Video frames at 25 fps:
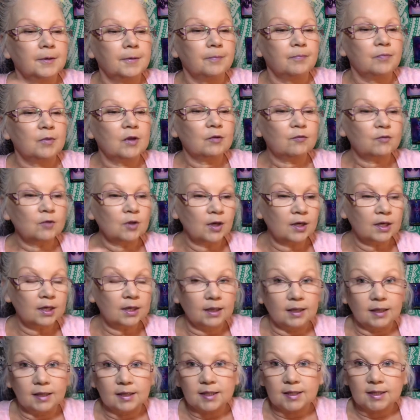if not
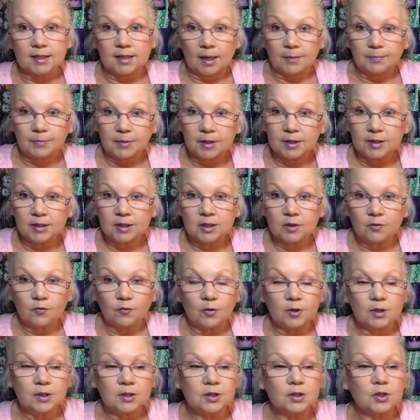an acceptance of
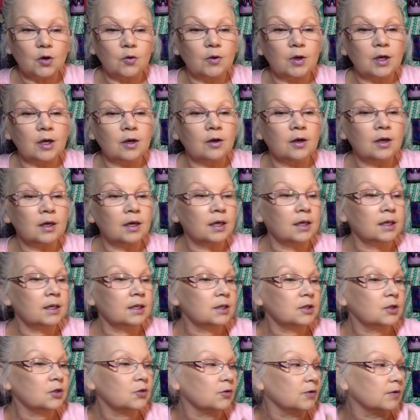what is going on,
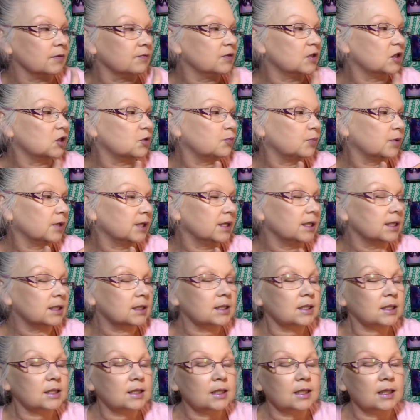any sort of
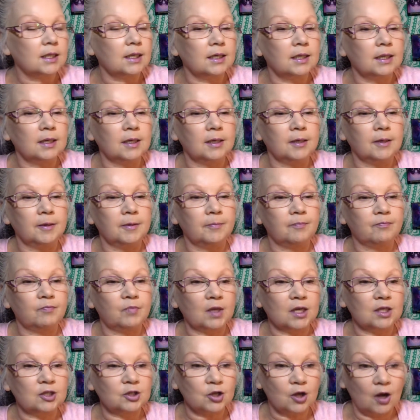split,
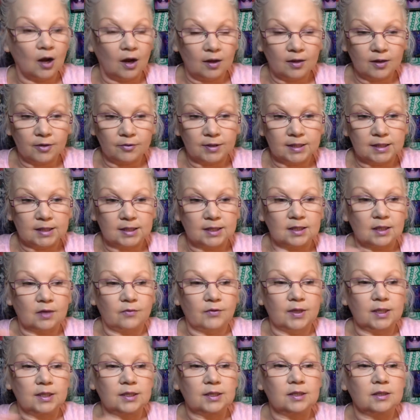a tolerance of
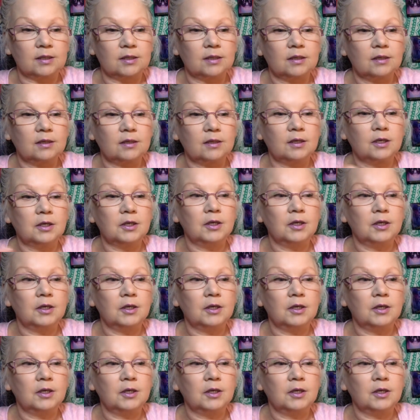it, you